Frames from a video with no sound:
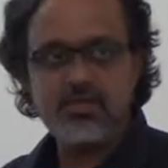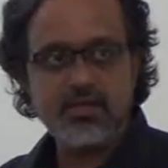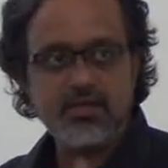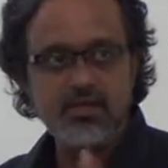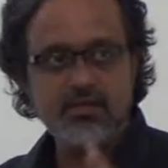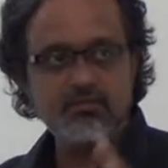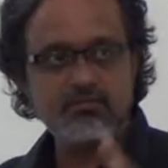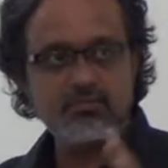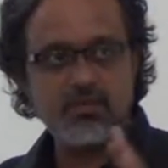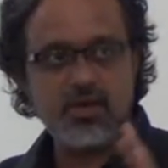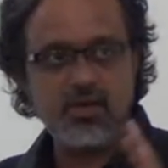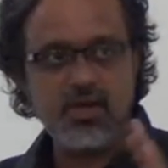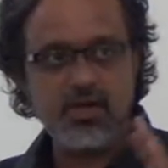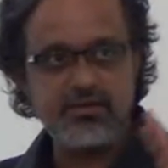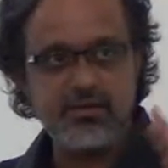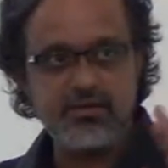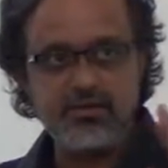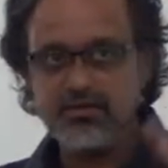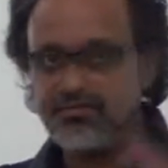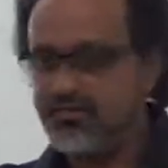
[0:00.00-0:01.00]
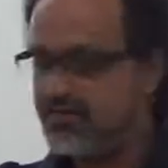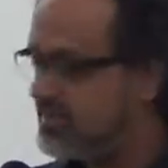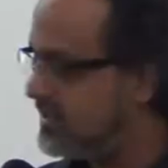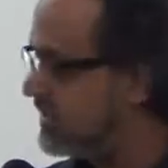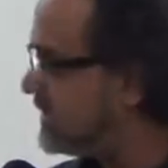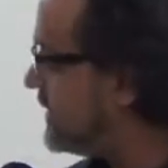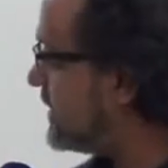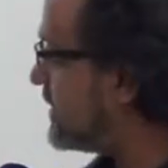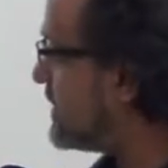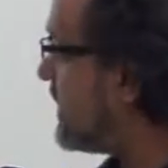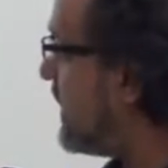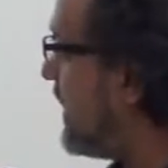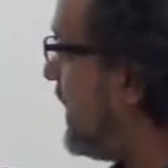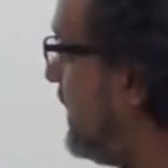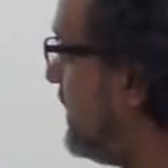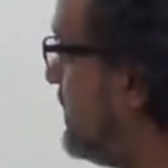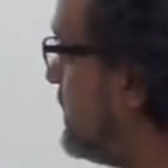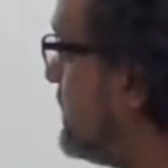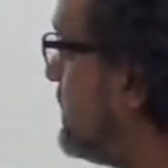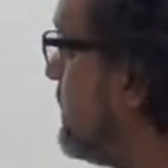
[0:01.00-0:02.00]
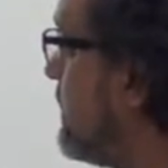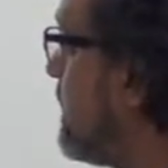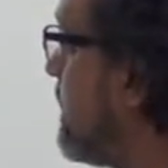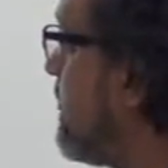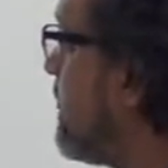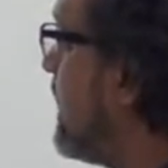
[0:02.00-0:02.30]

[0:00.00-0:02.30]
They defended their client.